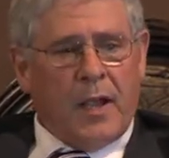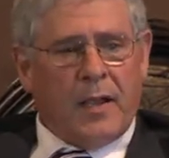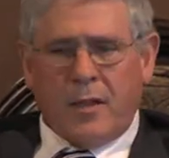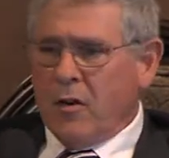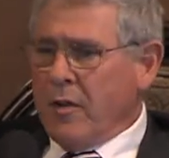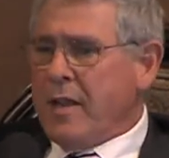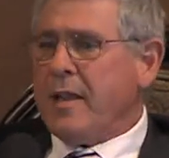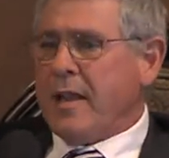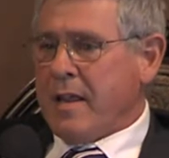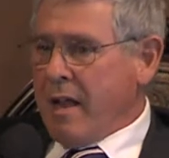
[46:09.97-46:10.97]

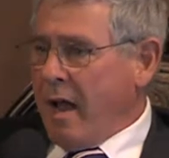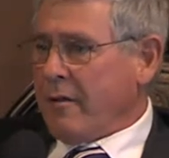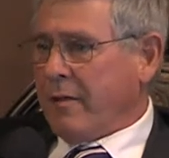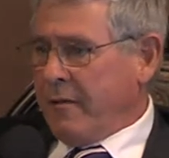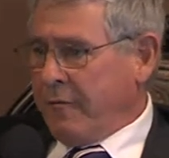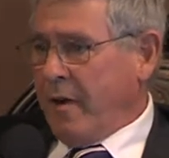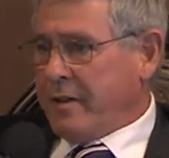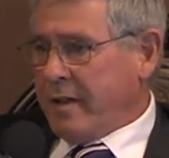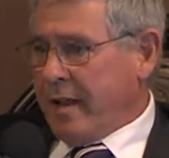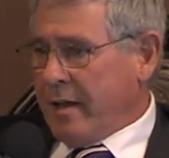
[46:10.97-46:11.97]
he got
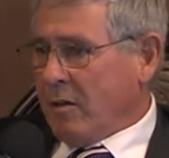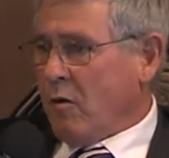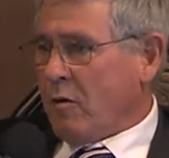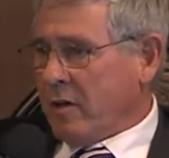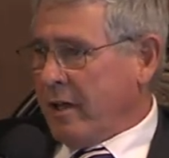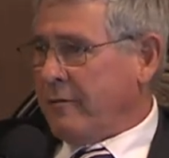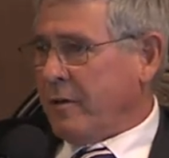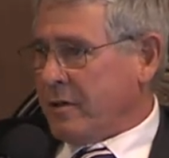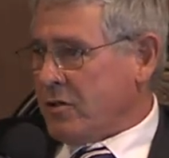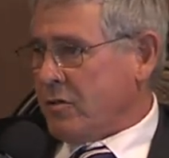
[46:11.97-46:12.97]
funded at a lower
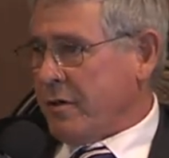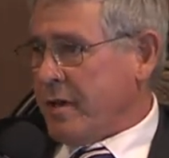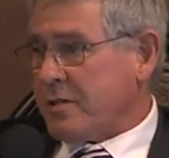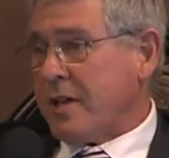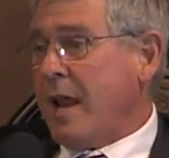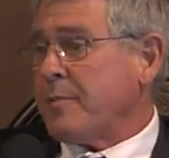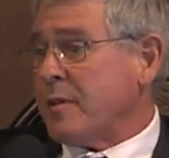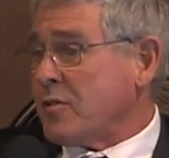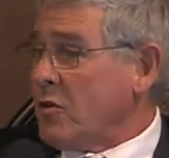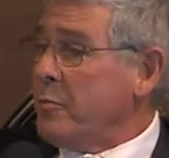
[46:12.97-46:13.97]
level, and so he escaped
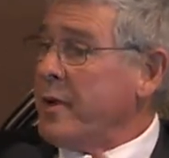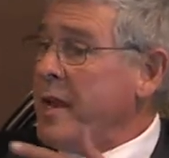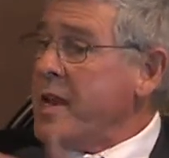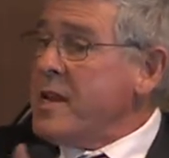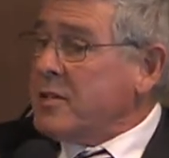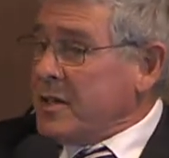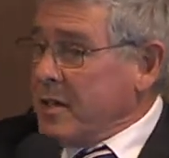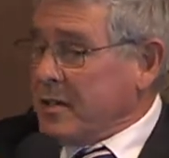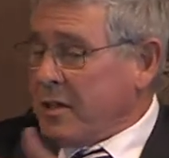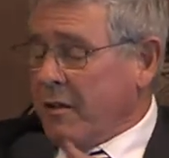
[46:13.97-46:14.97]
it. So, but he's
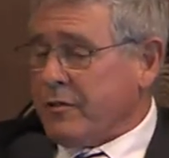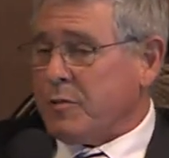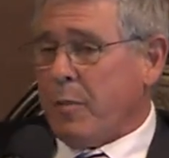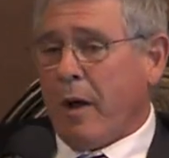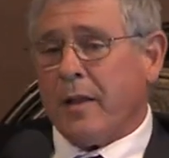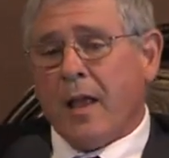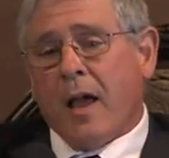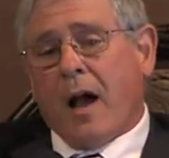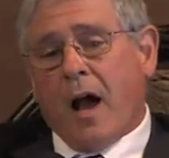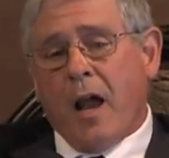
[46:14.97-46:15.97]
in a tough spot.
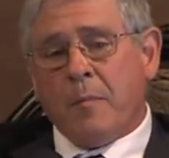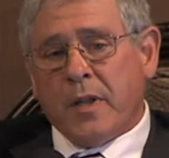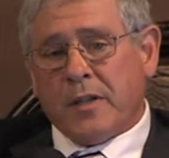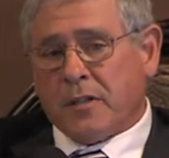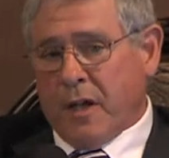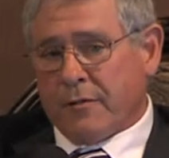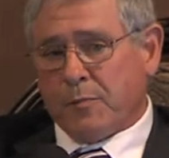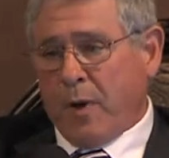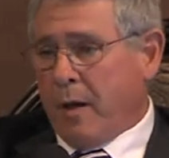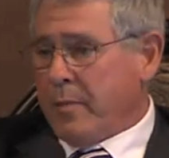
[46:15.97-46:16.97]
I'm in a tough
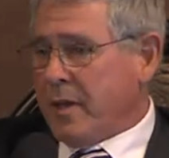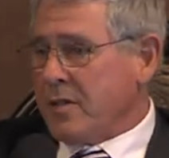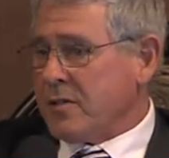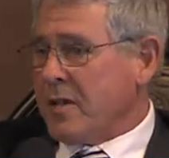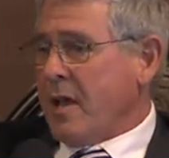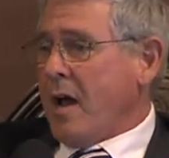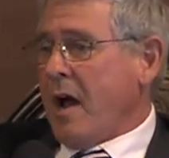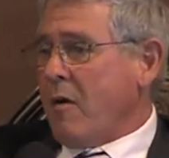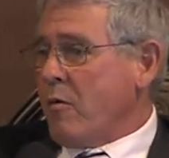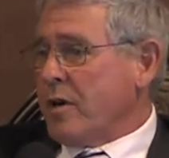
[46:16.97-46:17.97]
spot because
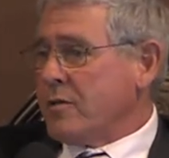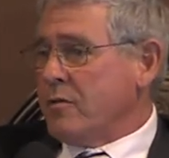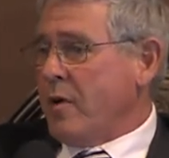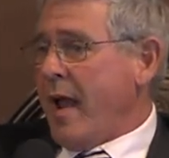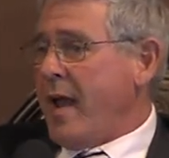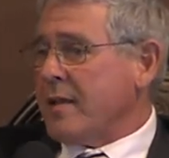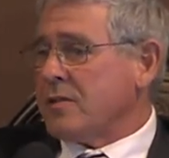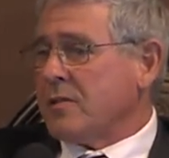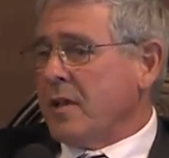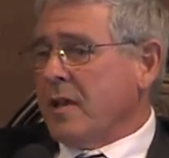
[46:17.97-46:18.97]
I wear two
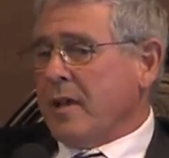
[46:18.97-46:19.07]
hats.